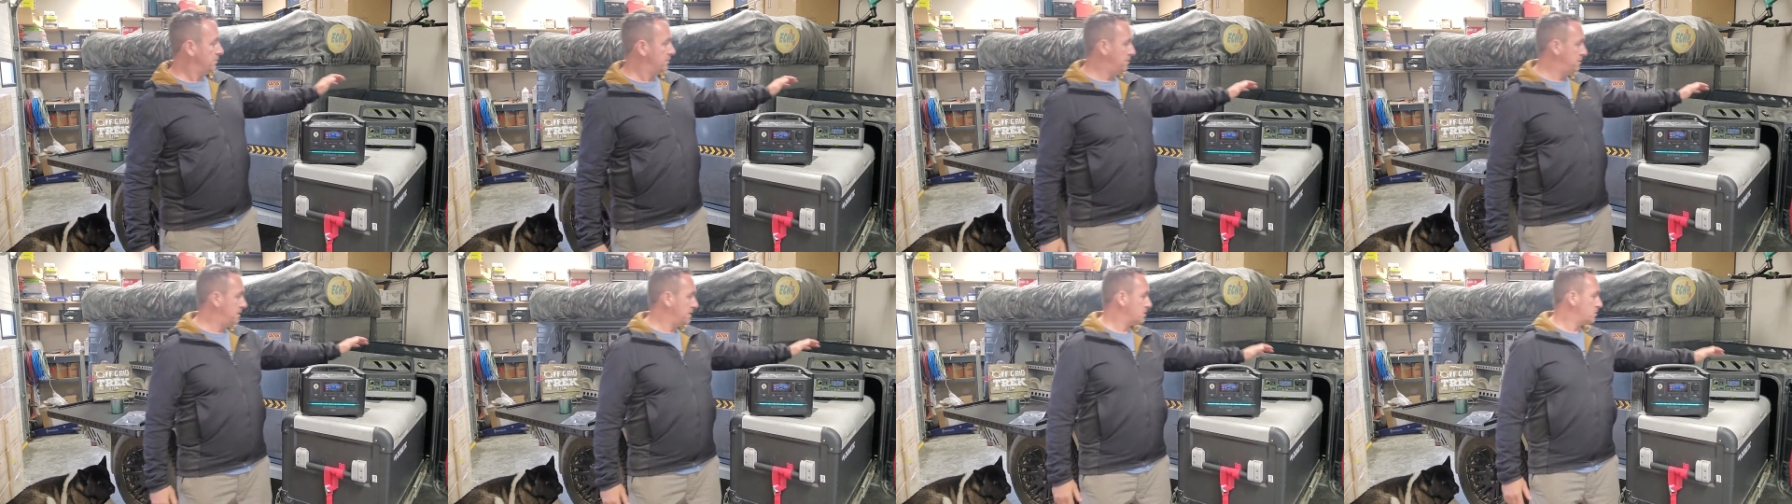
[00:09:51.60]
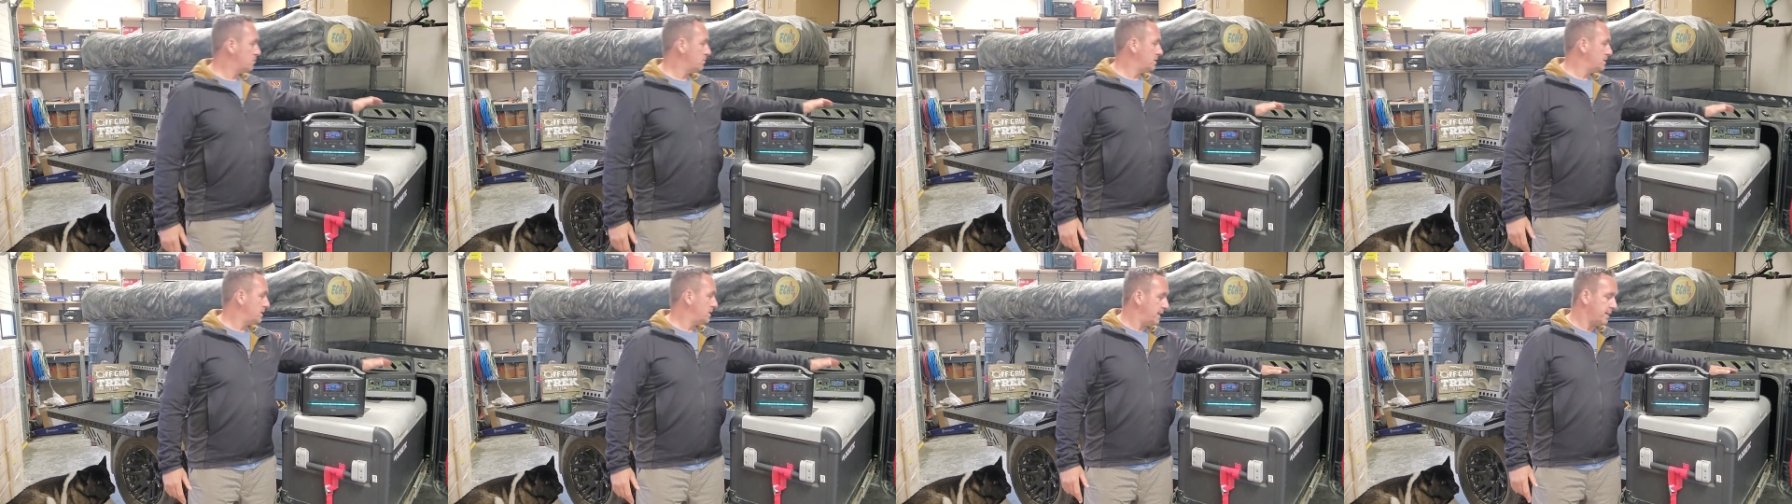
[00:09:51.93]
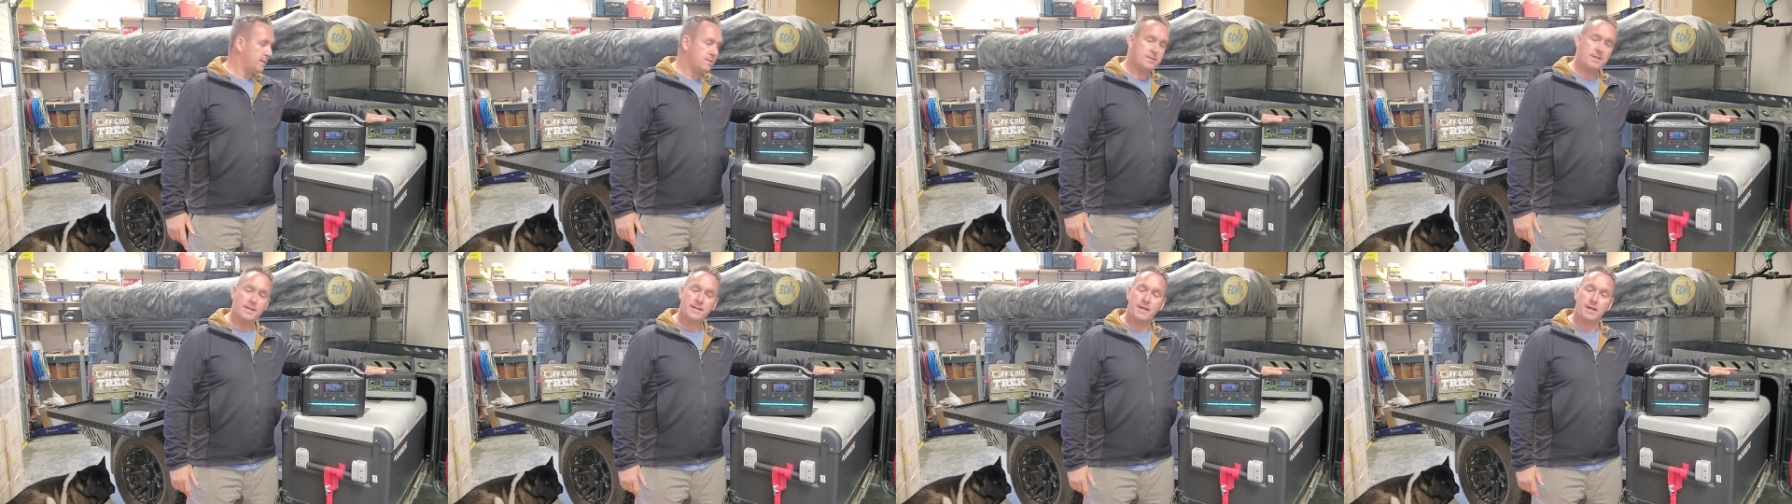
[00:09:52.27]
This would
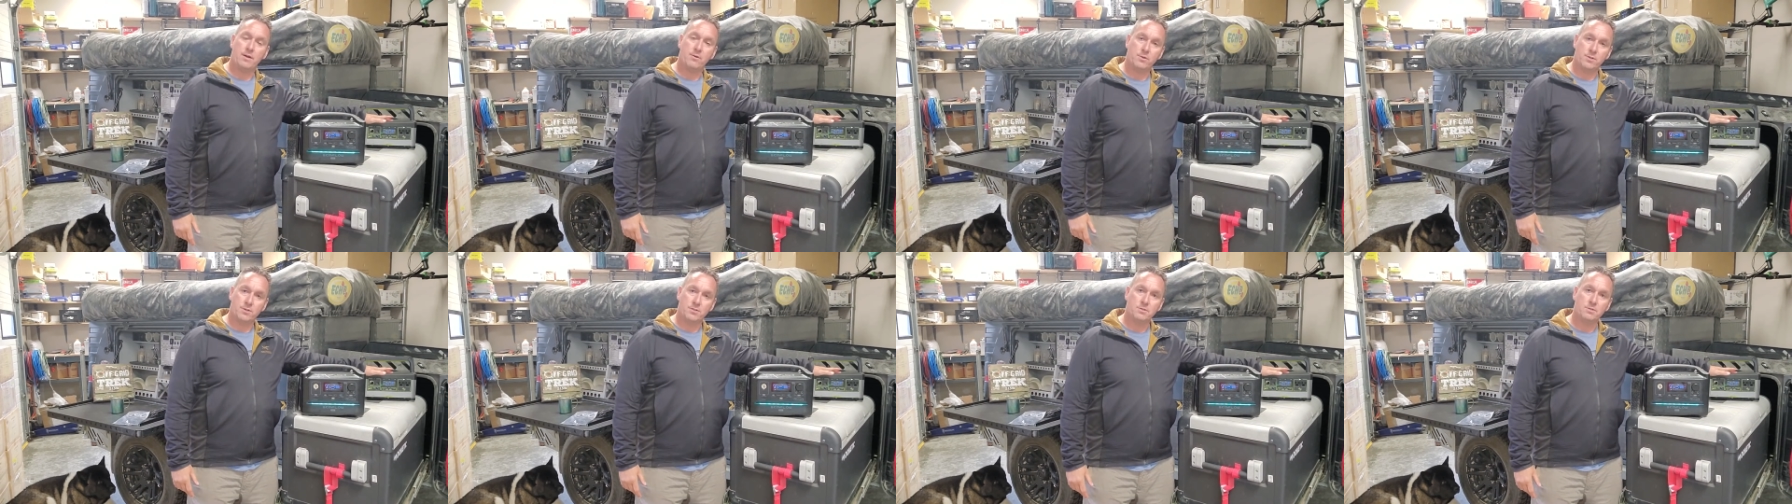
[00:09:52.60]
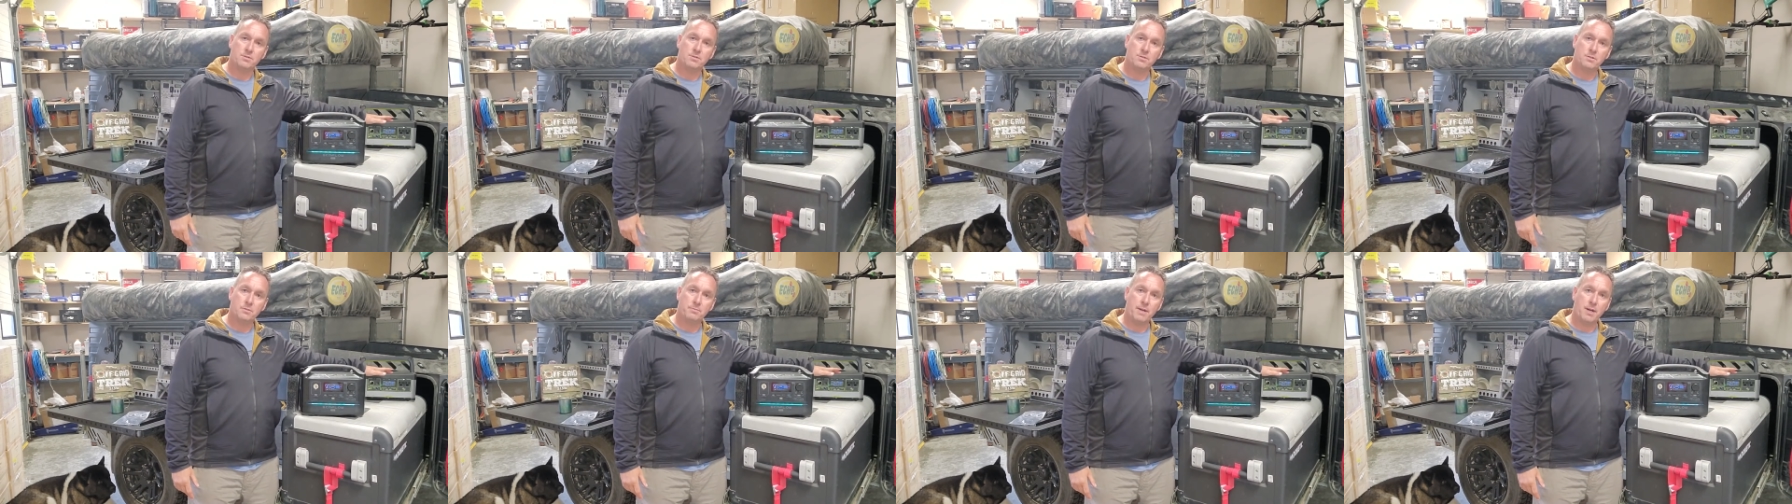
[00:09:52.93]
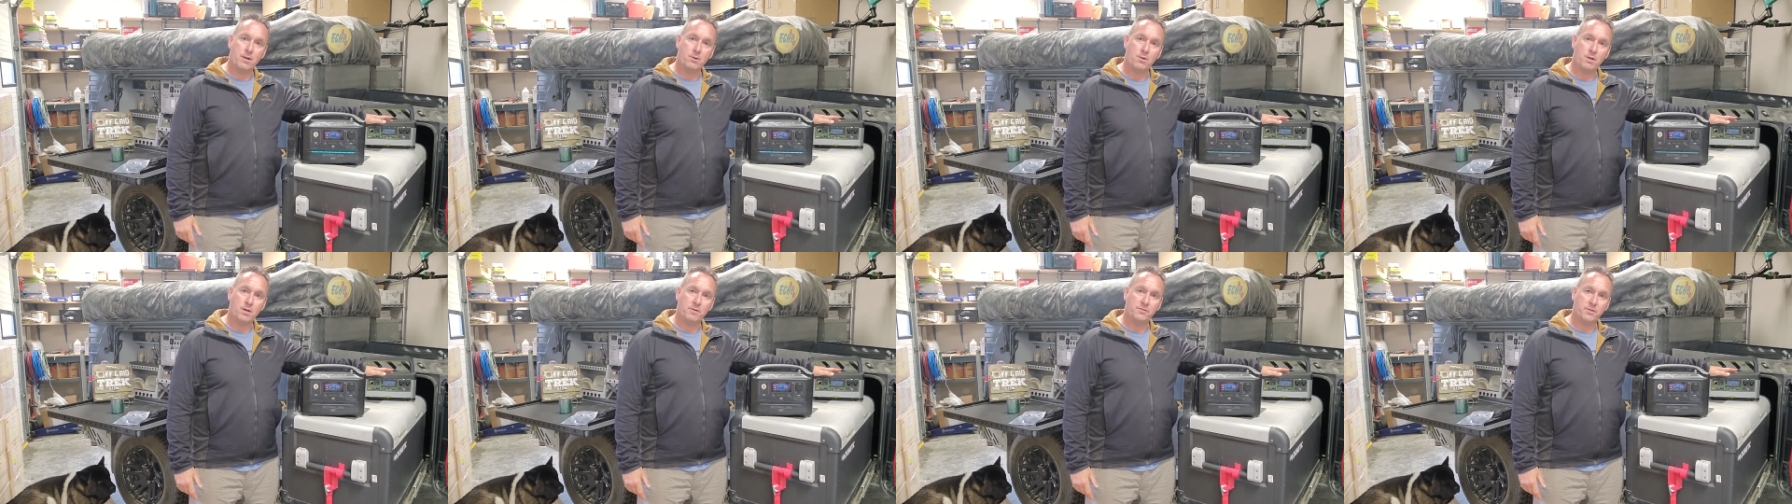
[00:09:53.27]
take 10 hours to
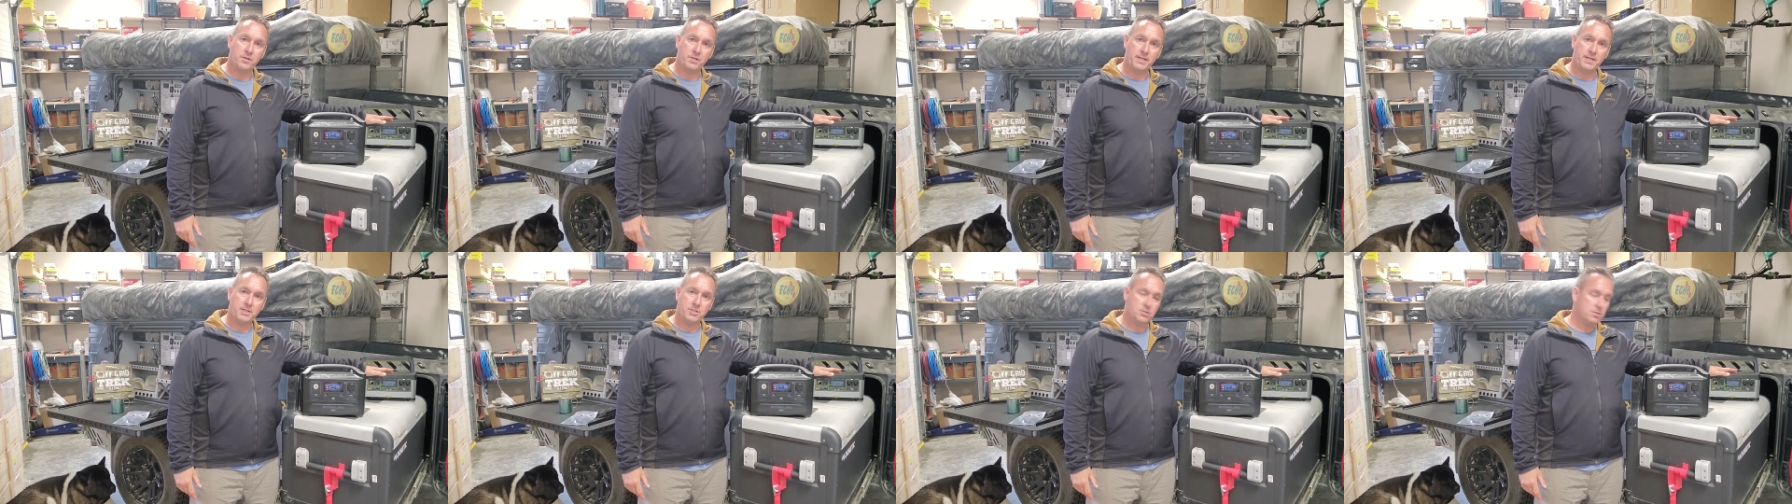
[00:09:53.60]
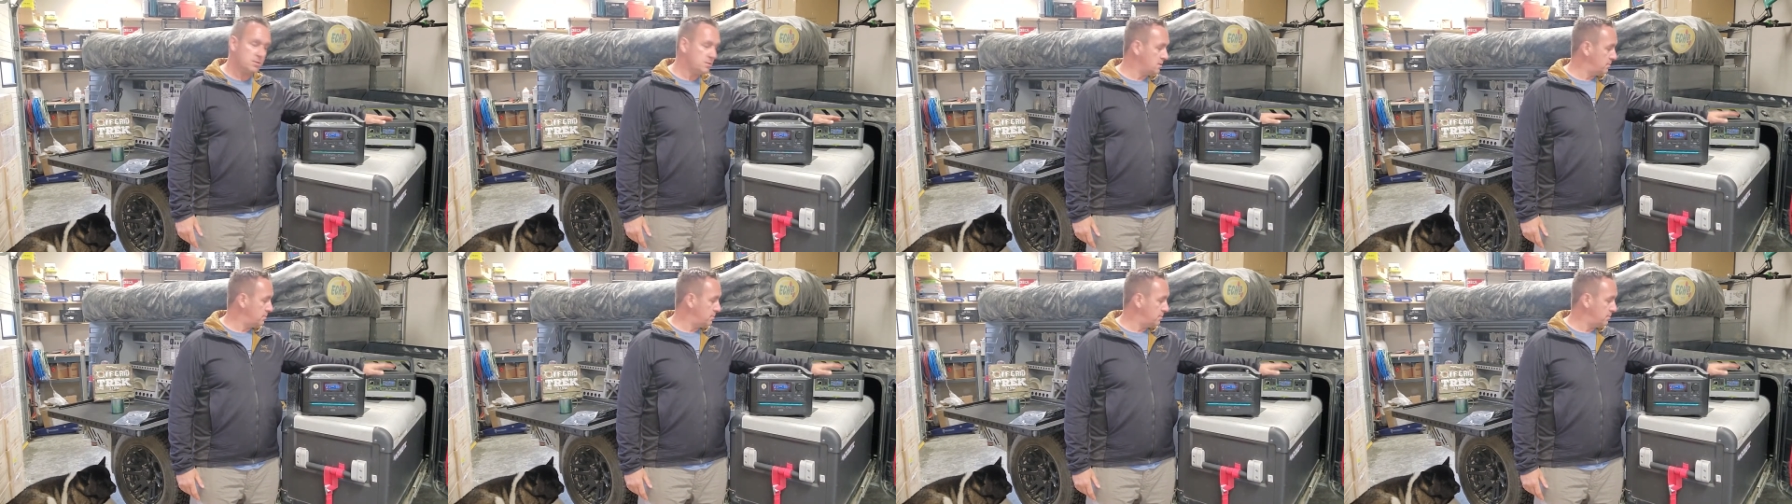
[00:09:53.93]
power off your gas,